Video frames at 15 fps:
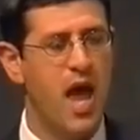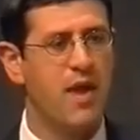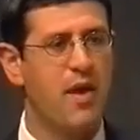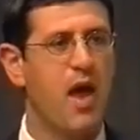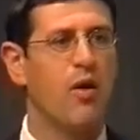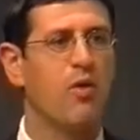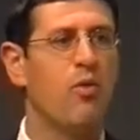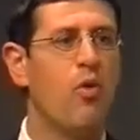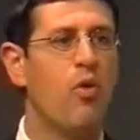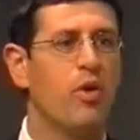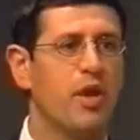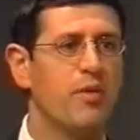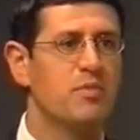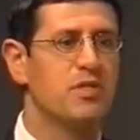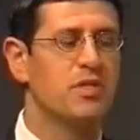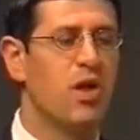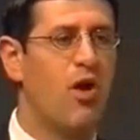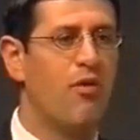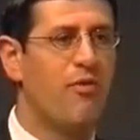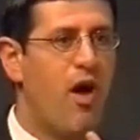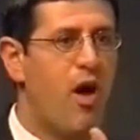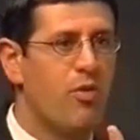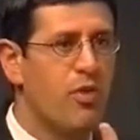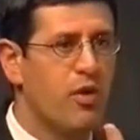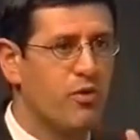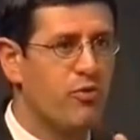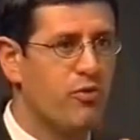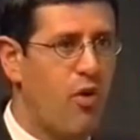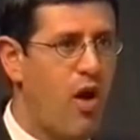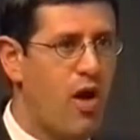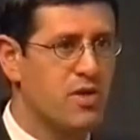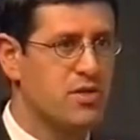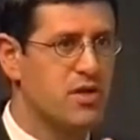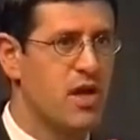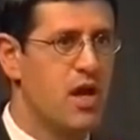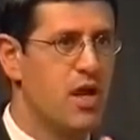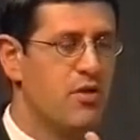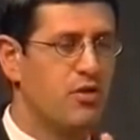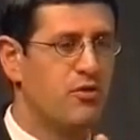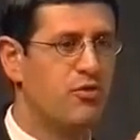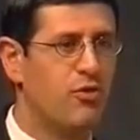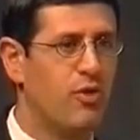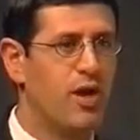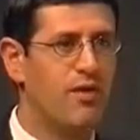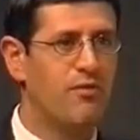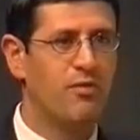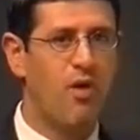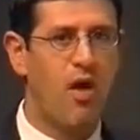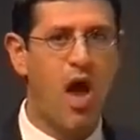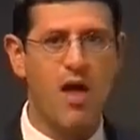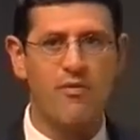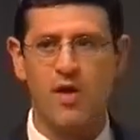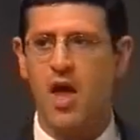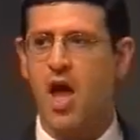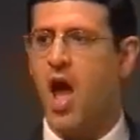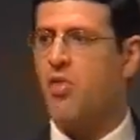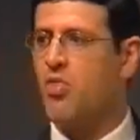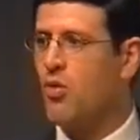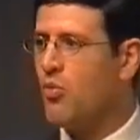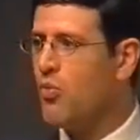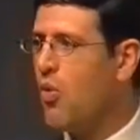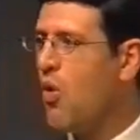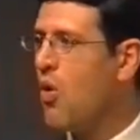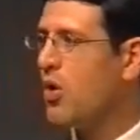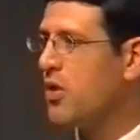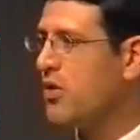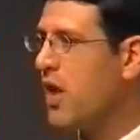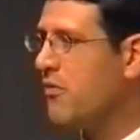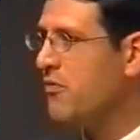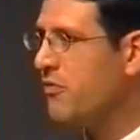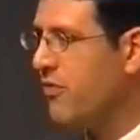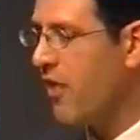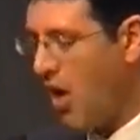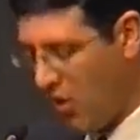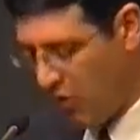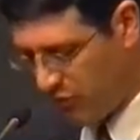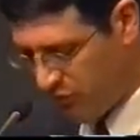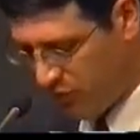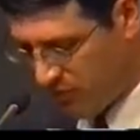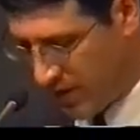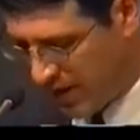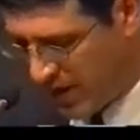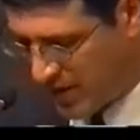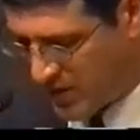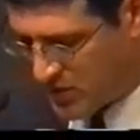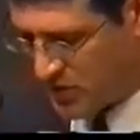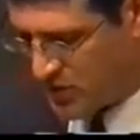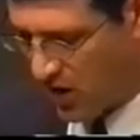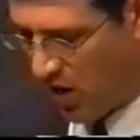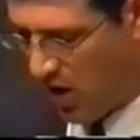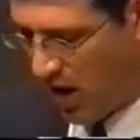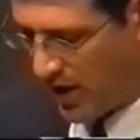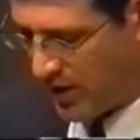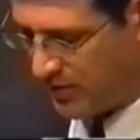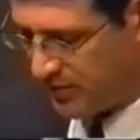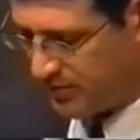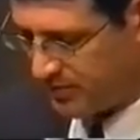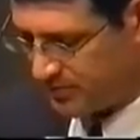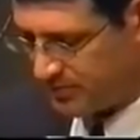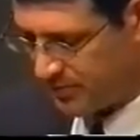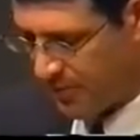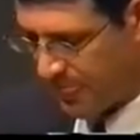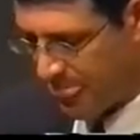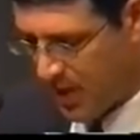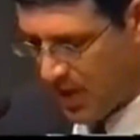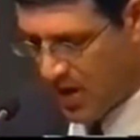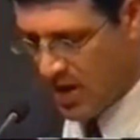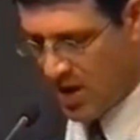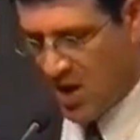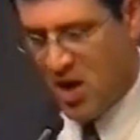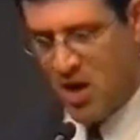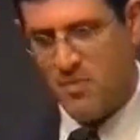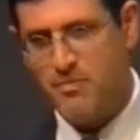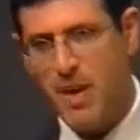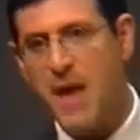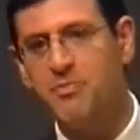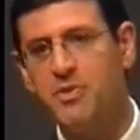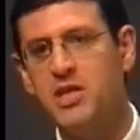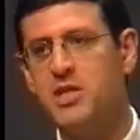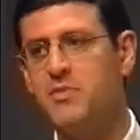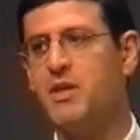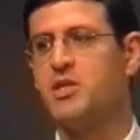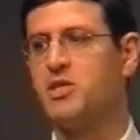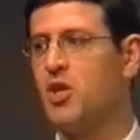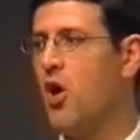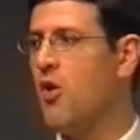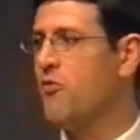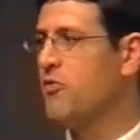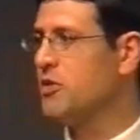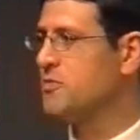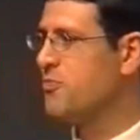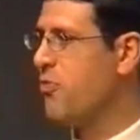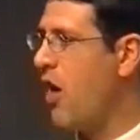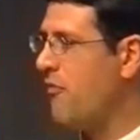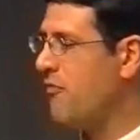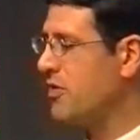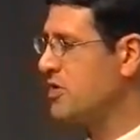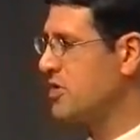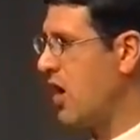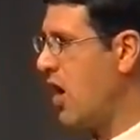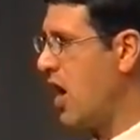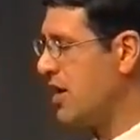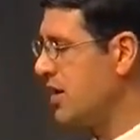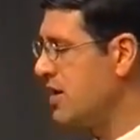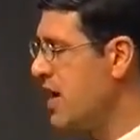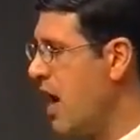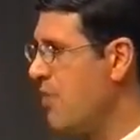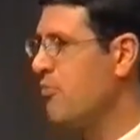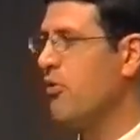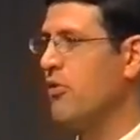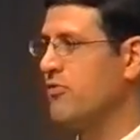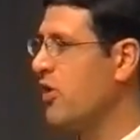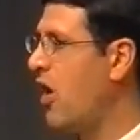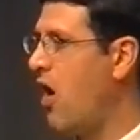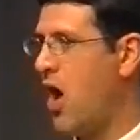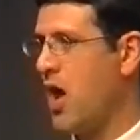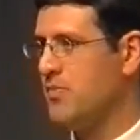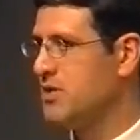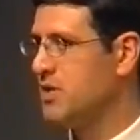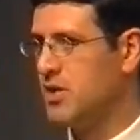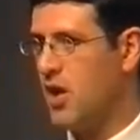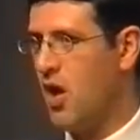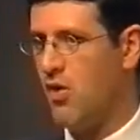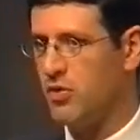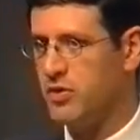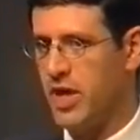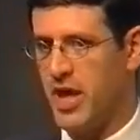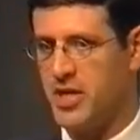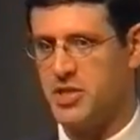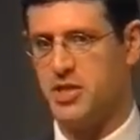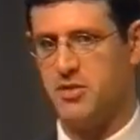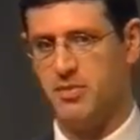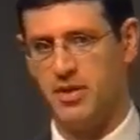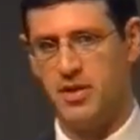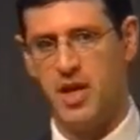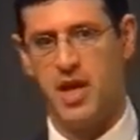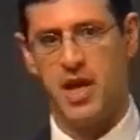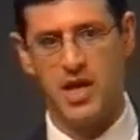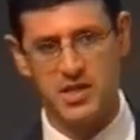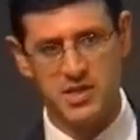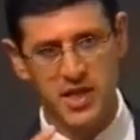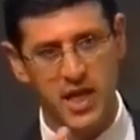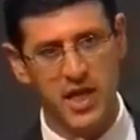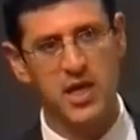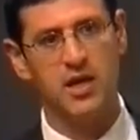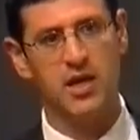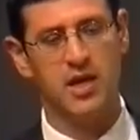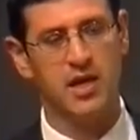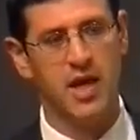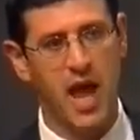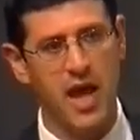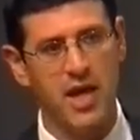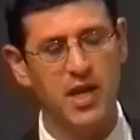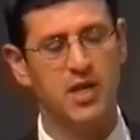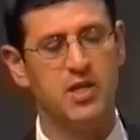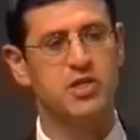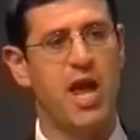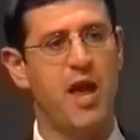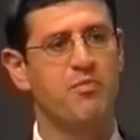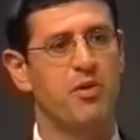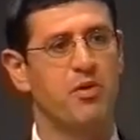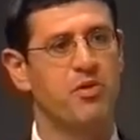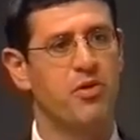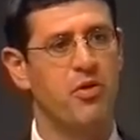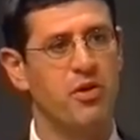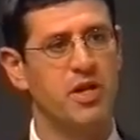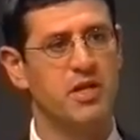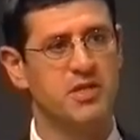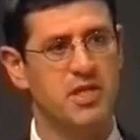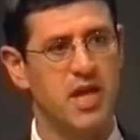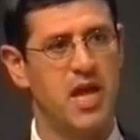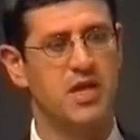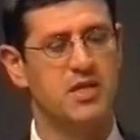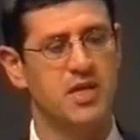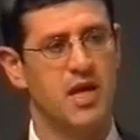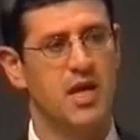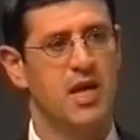and our Lord Himself on the cross, the tree of life, and the water that flowed from His side. Baptism itself was prophesied a number of times in the Old Testament. Ezekiel again in chapter 36,